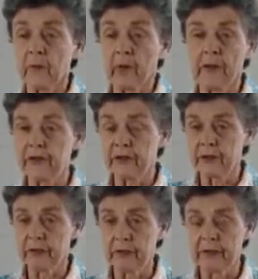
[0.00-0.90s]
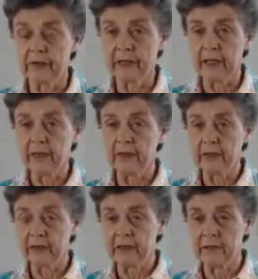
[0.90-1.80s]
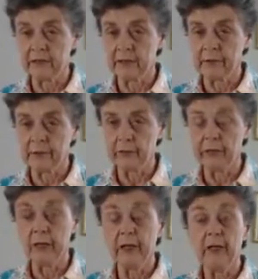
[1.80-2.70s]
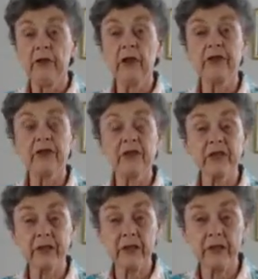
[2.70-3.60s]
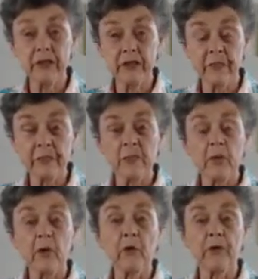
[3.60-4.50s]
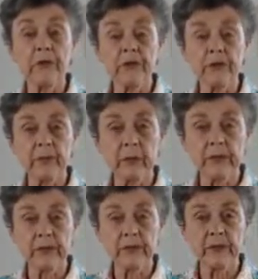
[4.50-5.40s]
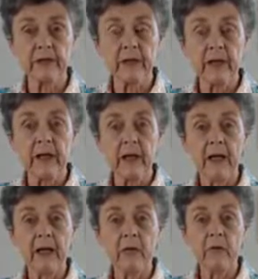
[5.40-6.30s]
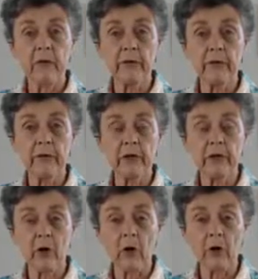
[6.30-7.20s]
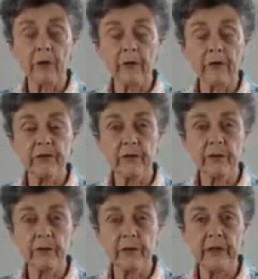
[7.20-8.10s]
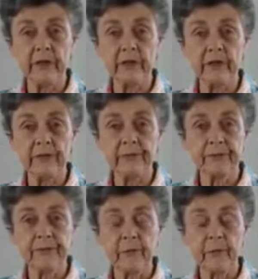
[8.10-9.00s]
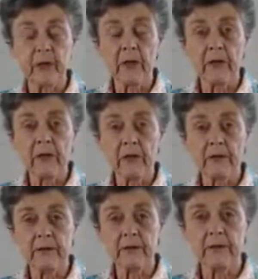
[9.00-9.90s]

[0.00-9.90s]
and citrus and that, but significant fruits, nuts and seeds, herbs and spices, and what we call some of these uh,